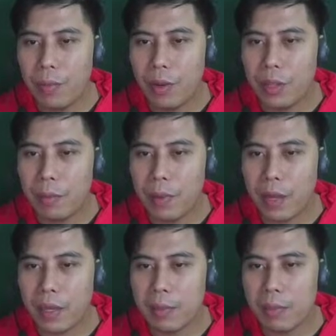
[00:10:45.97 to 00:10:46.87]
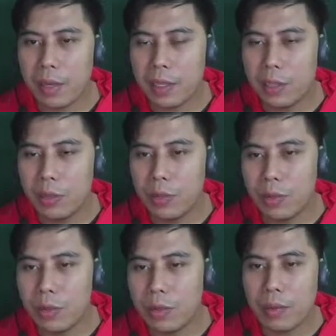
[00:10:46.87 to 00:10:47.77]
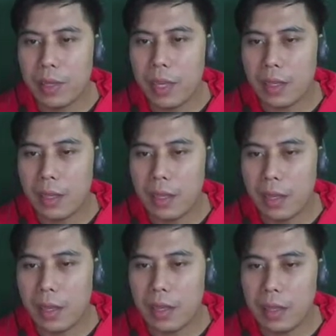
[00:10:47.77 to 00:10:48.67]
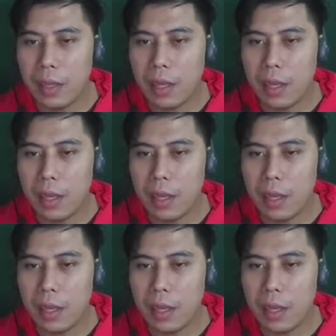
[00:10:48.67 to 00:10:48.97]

multiply it by 2, we get 8,